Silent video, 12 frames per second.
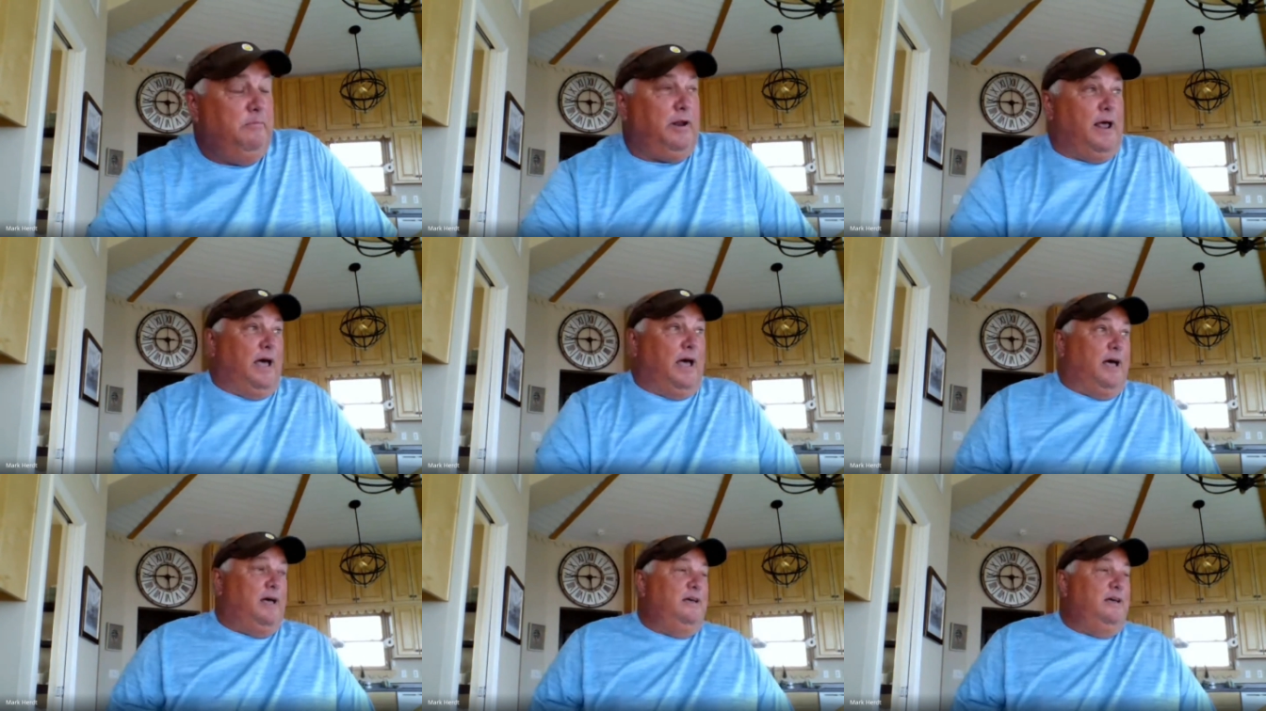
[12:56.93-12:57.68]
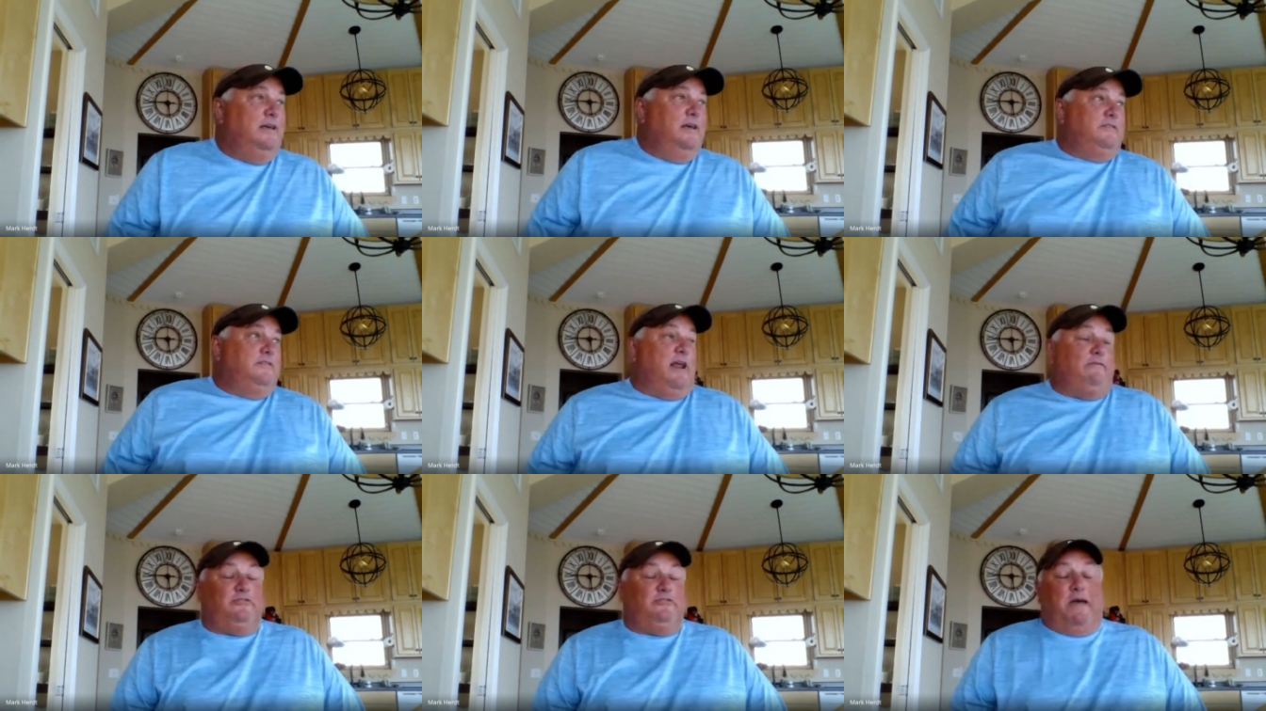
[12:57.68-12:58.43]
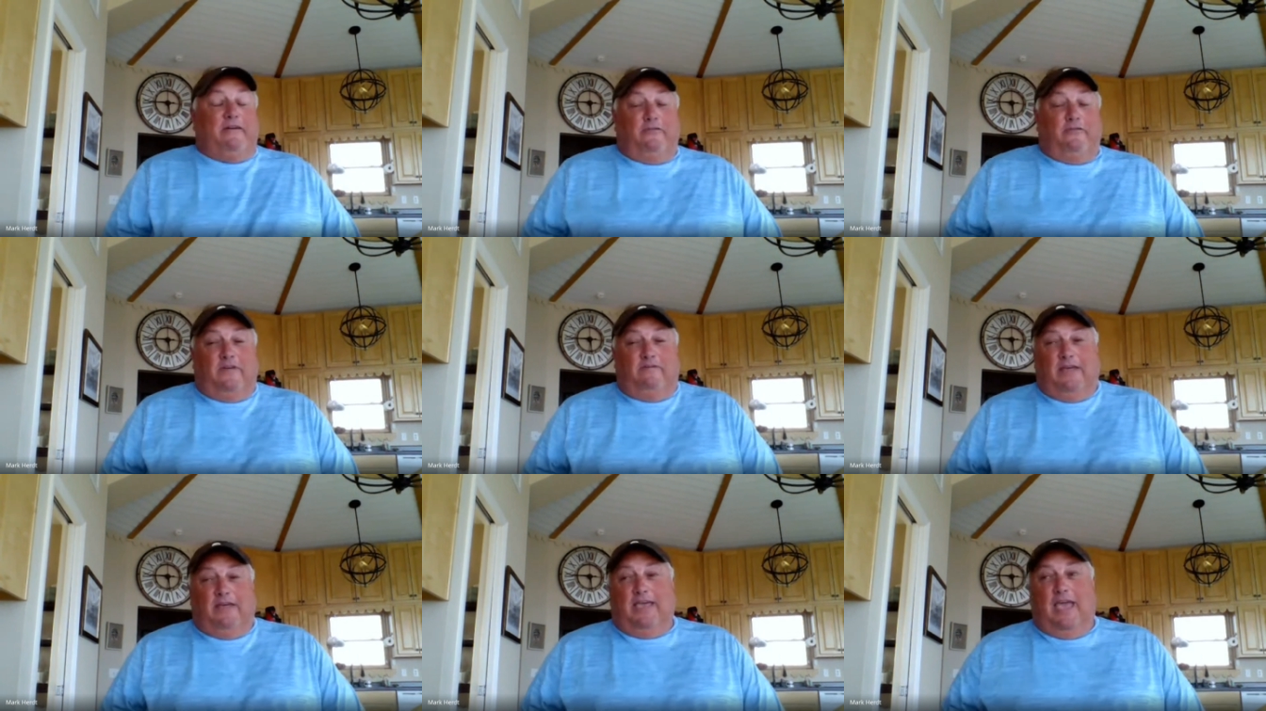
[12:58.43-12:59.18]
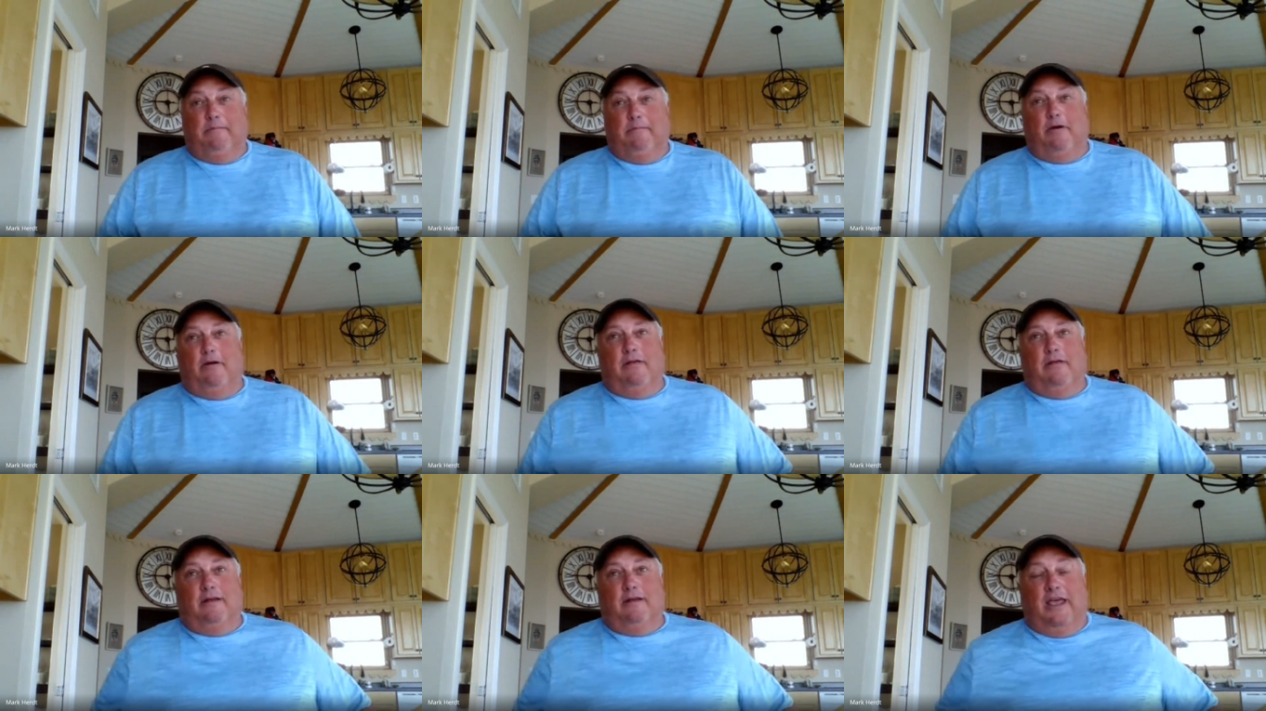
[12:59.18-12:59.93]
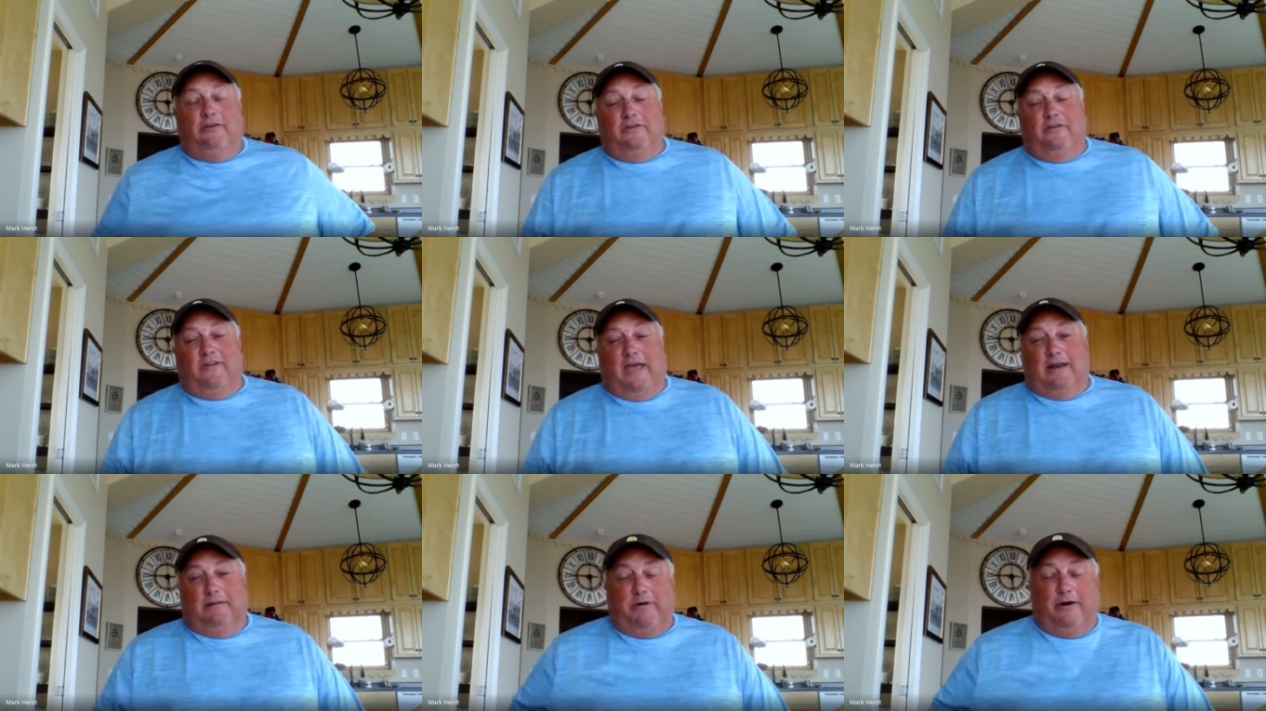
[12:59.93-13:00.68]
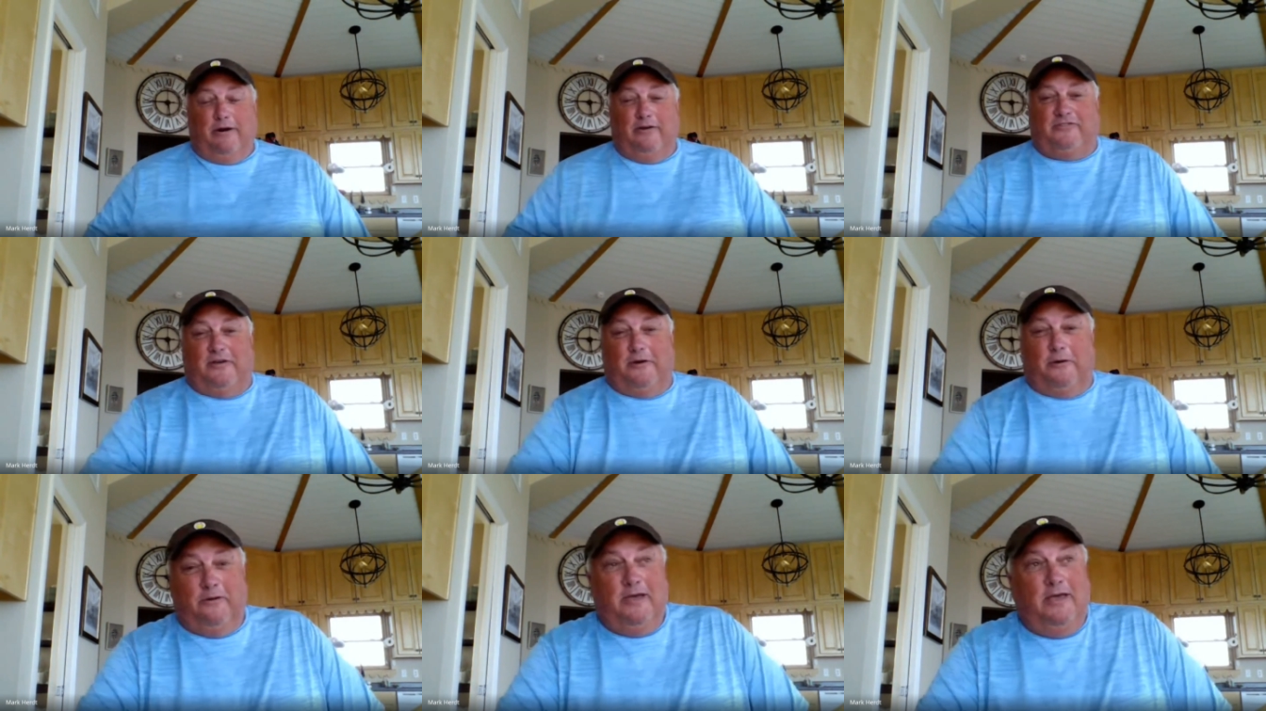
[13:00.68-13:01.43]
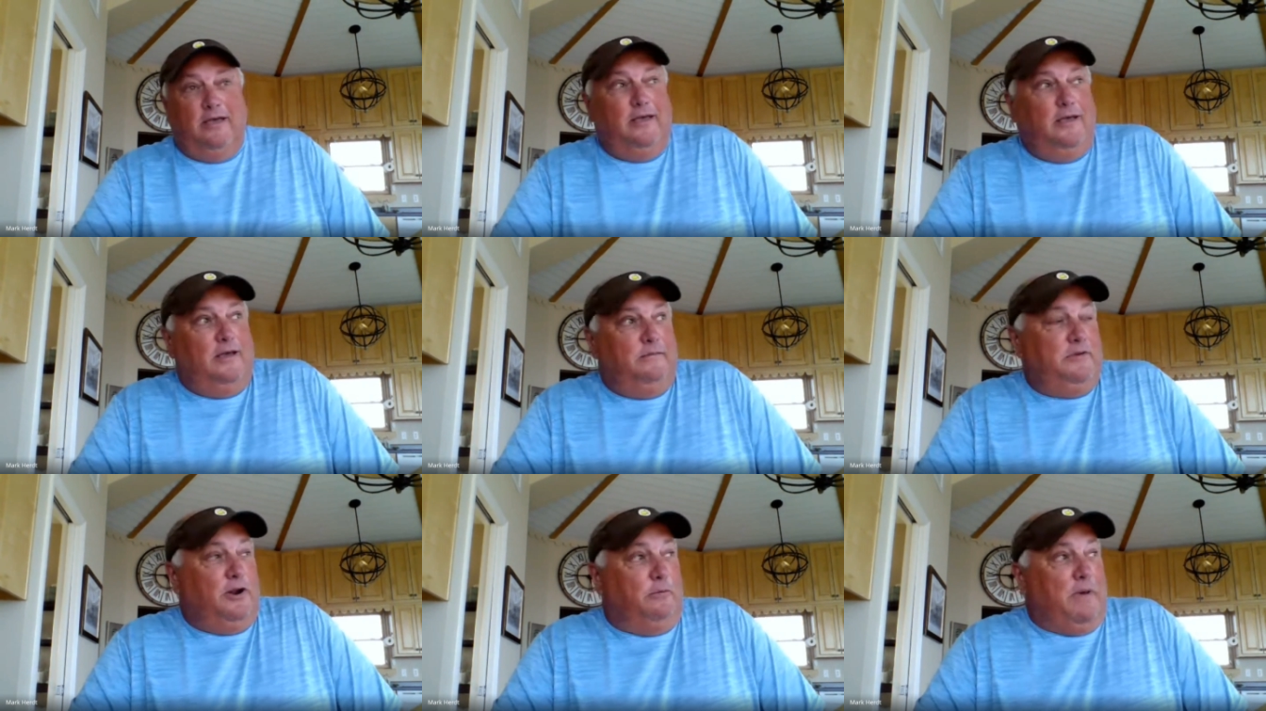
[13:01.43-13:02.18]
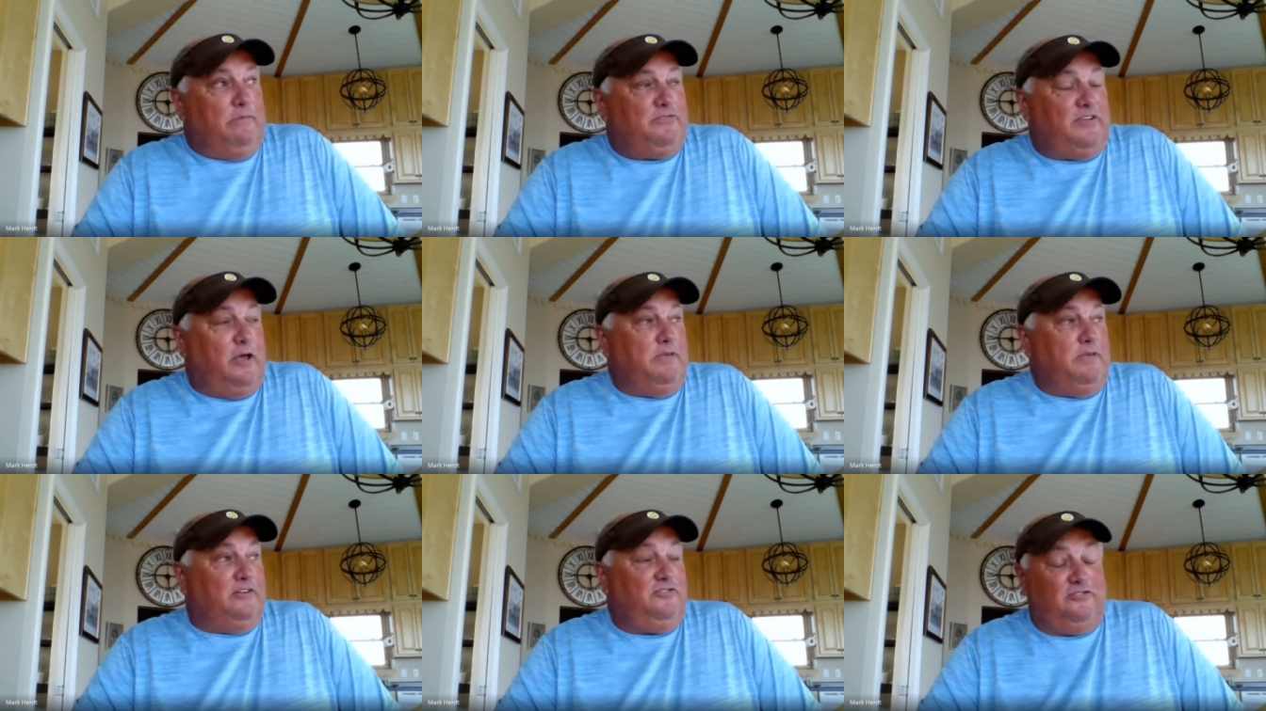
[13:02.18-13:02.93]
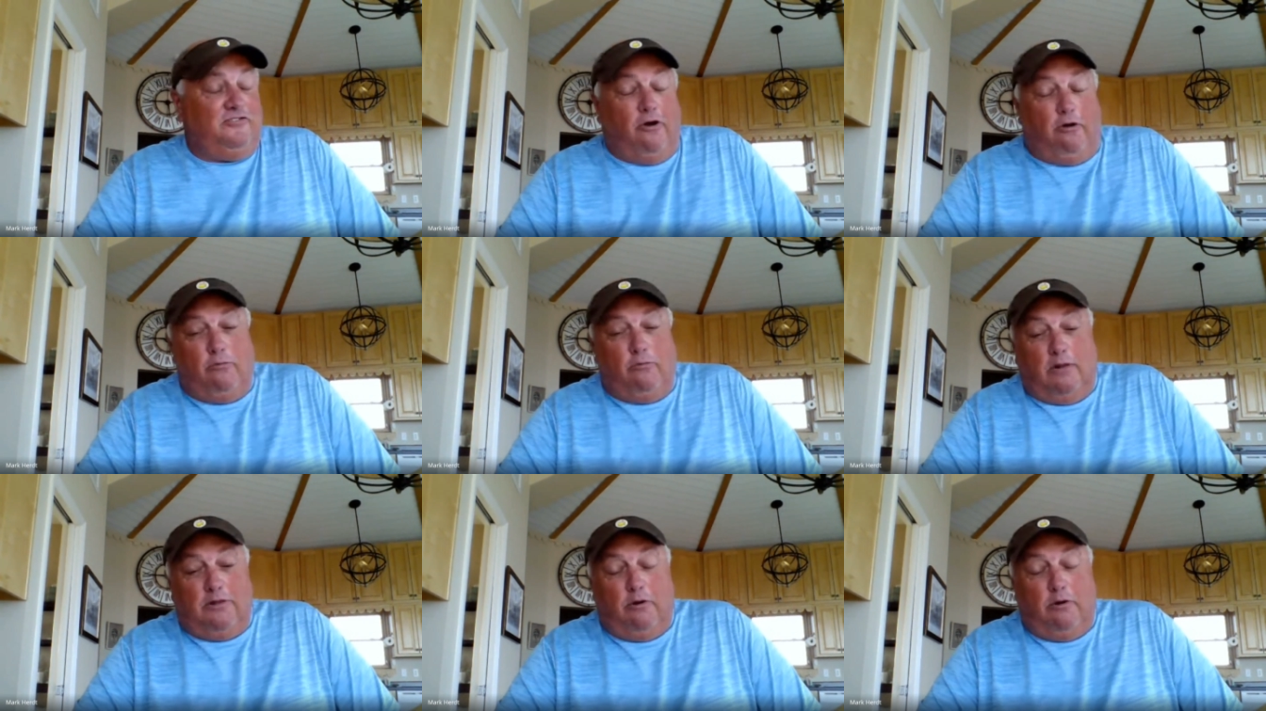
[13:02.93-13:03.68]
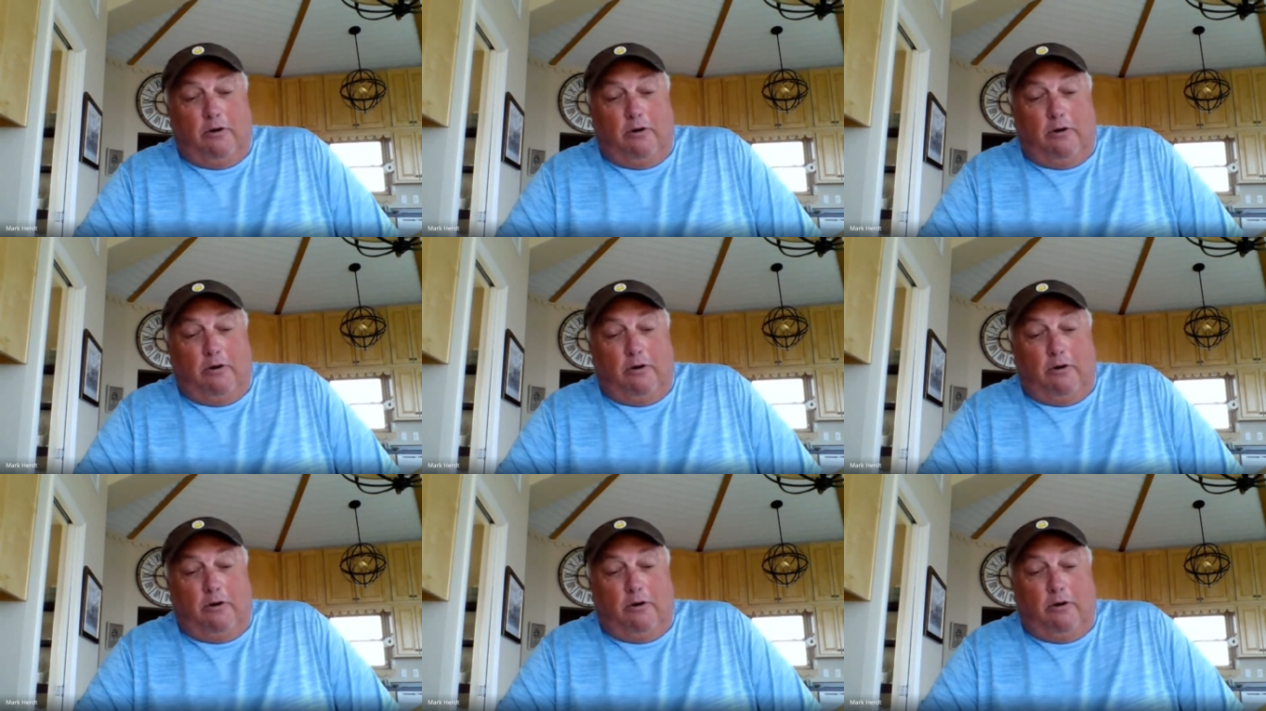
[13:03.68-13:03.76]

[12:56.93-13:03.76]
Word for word: But hmm. uh, did have respect for Vivian Campbell and Adrian Vandenberg. So, you know, mom's telling me that she's going. Well, lo and